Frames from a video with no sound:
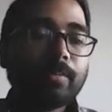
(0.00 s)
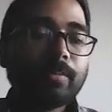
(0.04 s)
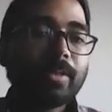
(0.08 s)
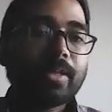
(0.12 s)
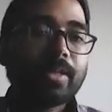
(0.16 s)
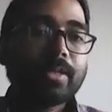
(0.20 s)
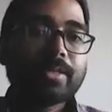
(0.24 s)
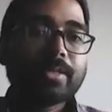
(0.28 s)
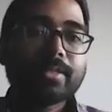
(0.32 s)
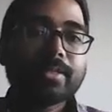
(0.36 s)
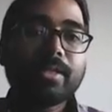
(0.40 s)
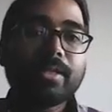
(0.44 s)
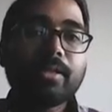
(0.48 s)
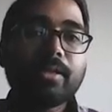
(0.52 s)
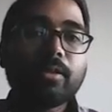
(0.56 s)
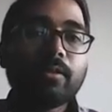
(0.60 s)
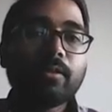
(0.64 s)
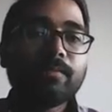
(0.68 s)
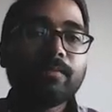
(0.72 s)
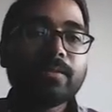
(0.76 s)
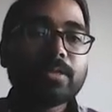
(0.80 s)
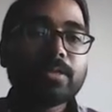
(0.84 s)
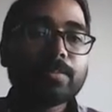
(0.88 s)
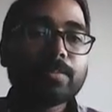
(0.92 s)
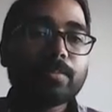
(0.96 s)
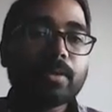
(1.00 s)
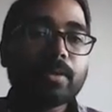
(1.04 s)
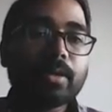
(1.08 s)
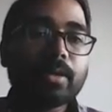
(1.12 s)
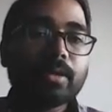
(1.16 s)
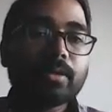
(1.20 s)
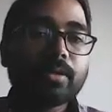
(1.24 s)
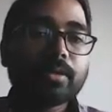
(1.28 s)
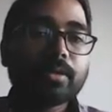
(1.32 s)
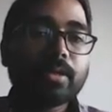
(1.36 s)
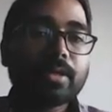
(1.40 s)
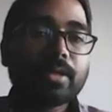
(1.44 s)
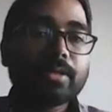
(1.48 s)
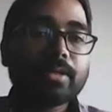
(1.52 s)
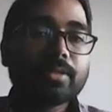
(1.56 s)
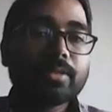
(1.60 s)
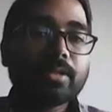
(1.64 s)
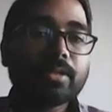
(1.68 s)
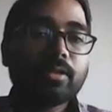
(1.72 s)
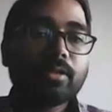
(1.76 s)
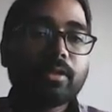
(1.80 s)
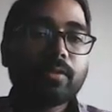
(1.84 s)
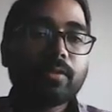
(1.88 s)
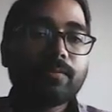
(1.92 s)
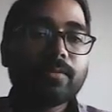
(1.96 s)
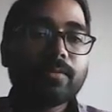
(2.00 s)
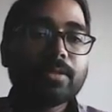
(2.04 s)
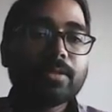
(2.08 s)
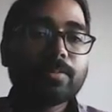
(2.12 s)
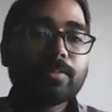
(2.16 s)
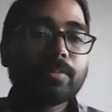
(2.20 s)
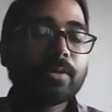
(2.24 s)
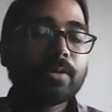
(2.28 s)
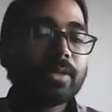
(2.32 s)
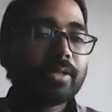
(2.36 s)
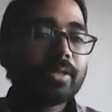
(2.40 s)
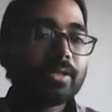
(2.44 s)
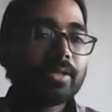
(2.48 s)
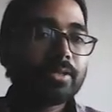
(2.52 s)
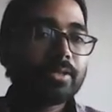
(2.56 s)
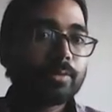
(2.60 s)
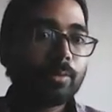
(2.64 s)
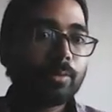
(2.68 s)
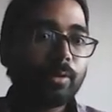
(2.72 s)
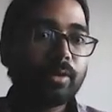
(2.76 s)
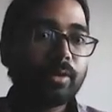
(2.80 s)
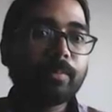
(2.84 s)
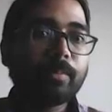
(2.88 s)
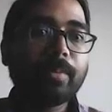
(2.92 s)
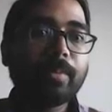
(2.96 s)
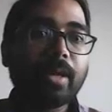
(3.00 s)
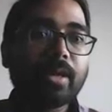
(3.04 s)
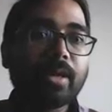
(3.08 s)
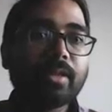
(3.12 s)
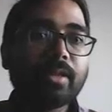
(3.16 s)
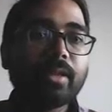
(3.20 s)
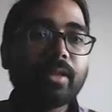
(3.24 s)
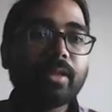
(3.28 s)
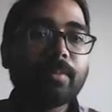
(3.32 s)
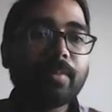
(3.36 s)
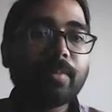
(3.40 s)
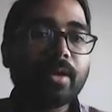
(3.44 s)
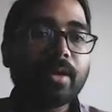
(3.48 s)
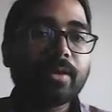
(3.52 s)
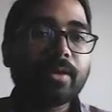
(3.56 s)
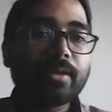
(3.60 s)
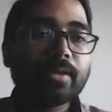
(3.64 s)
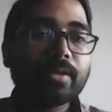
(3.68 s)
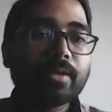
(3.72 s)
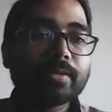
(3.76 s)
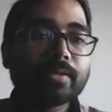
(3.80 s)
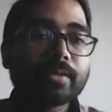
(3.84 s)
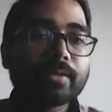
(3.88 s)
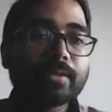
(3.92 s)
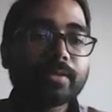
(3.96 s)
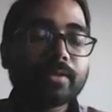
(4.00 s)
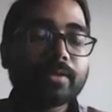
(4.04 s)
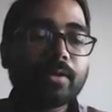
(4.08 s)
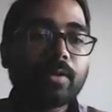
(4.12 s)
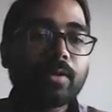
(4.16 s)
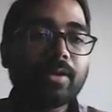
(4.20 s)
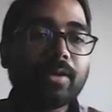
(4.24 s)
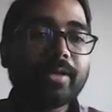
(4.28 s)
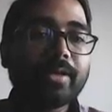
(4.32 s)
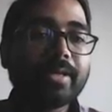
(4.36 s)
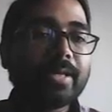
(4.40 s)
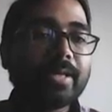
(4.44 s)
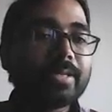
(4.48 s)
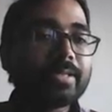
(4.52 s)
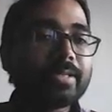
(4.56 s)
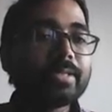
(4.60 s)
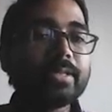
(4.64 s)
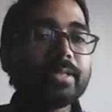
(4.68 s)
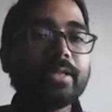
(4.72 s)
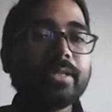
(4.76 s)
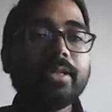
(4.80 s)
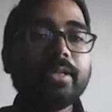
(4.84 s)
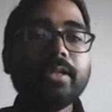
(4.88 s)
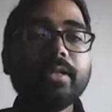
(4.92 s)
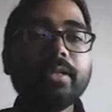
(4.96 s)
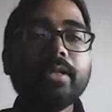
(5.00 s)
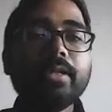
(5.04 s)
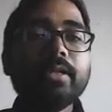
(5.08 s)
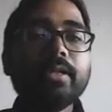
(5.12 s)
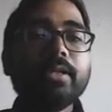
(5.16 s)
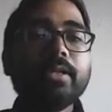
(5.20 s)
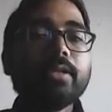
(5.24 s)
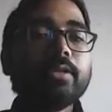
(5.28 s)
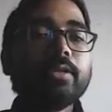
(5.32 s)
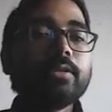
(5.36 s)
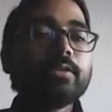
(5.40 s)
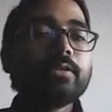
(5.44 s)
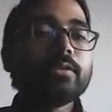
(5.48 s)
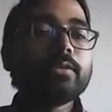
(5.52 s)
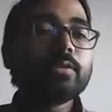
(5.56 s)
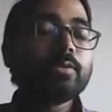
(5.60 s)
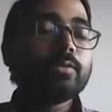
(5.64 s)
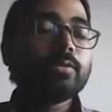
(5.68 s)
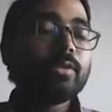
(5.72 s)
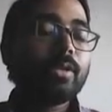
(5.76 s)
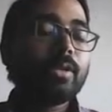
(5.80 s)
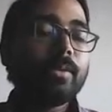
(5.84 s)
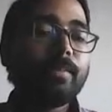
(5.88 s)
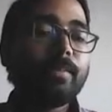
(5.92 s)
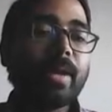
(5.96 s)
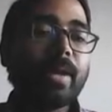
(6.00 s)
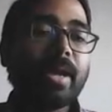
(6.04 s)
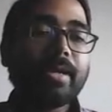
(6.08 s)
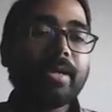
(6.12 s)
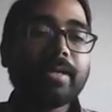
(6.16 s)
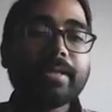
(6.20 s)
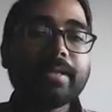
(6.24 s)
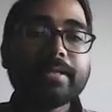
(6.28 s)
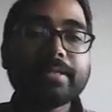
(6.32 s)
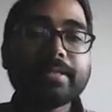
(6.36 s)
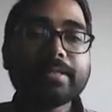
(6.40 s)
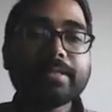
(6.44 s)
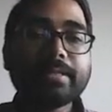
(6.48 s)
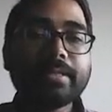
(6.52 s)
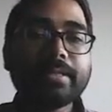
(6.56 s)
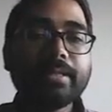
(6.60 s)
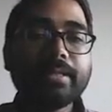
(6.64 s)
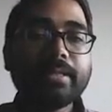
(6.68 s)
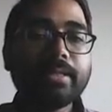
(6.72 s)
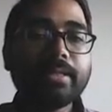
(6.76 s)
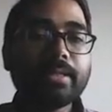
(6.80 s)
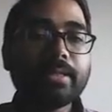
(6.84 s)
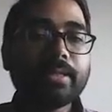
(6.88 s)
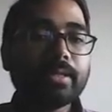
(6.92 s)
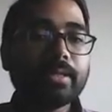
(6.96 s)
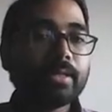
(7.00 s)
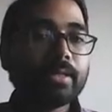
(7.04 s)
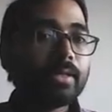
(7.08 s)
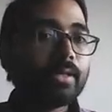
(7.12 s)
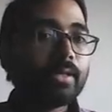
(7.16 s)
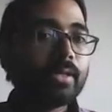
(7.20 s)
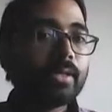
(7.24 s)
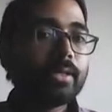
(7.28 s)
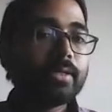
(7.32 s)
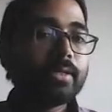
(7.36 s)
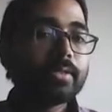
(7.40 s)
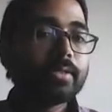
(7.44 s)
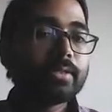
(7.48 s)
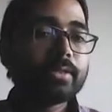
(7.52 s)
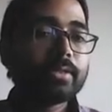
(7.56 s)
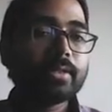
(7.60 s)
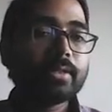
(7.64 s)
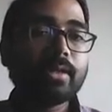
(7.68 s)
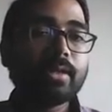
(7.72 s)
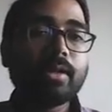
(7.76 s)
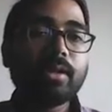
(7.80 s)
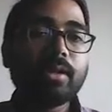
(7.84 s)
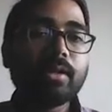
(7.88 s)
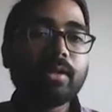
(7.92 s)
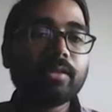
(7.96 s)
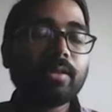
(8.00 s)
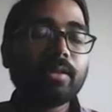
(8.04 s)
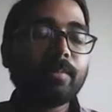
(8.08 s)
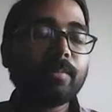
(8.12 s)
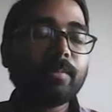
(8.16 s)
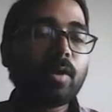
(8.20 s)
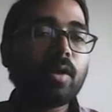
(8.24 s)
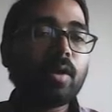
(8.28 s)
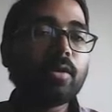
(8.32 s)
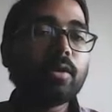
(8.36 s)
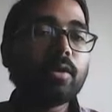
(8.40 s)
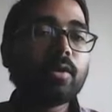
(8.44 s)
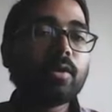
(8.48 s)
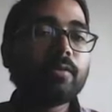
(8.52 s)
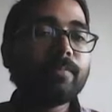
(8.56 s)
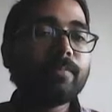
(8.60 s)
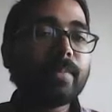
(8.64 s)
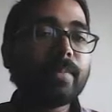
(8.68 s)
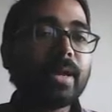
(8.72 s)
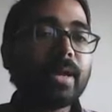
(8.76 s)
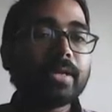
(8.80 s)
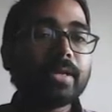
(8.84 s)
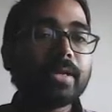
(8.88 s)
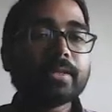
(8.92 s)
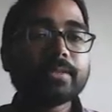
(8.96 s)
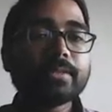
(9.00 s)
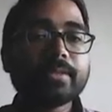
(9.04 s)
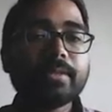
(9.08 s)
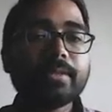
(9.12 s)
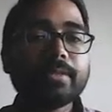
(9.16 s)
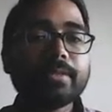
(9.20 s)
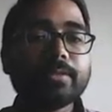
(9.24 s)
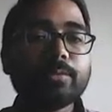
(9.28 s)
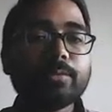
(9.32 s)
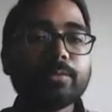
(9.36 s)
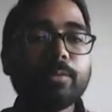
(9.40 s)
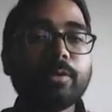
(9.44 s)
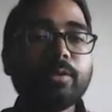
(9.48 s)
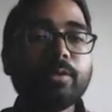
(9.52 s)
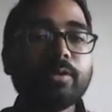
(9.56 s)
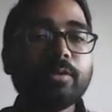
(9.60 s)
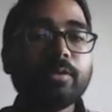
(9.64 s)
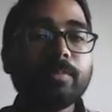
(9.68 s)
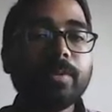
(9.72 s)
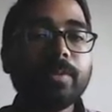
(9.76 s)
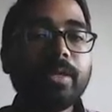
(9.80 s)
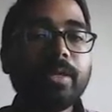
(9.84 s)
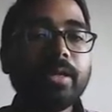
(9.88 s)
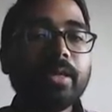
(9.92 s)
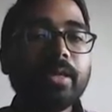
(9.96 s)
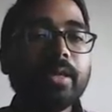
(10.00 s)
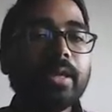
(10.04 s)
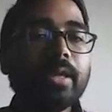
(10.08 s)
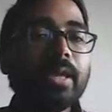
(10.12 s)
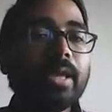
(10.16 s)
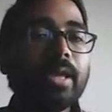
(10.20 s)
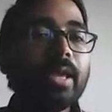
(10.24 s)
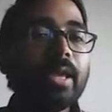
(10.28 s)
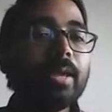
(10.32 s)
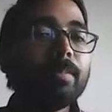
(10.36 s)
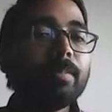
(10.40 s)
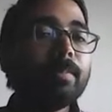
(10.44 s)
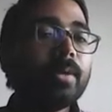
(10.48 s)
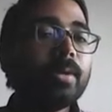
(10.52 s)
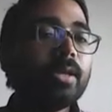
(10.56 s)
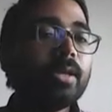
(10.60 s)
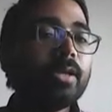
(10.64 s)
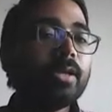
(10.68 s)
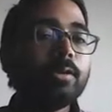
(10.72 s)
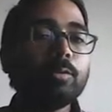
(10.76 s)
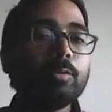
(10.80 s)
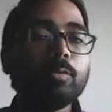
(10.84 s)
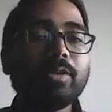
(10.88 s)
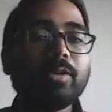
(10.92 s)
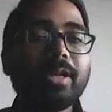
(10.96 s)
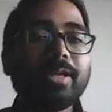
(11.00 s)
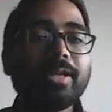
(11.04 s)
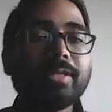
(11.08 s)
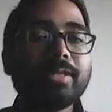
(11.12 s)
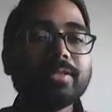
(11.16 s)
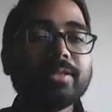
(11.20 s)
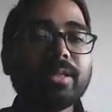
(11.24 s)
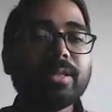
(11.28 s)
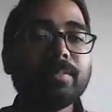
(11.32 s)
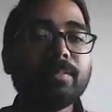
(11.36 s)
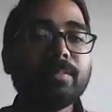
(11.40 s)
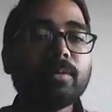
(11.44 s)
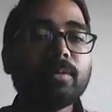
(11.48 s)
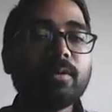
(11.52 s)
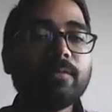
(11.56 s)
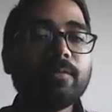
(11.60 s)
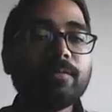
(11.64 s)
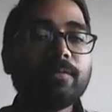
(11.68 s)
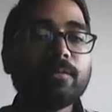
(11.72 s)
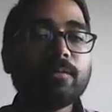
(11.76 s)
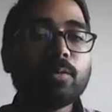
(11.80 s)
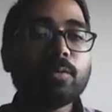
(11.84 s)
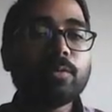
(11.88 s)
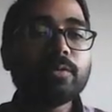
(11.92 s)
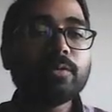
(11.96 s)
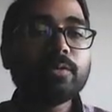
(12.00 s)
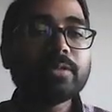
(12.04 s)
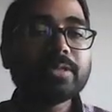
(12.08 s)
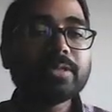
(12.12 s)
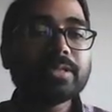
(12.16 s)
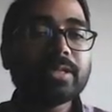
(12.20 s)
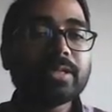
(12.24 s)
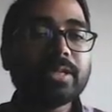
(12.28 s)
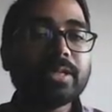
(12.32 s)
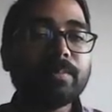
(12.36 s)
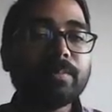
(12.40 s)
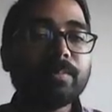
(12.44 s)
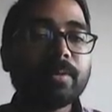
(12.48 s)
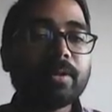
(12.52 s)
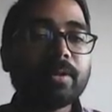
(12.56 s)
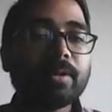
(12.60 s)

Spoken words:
to be the result of this product? The result of this product is going to be another matrix, call it as C. So the matrix C is, the order of matrix C is going to be m by q, that is number of rows in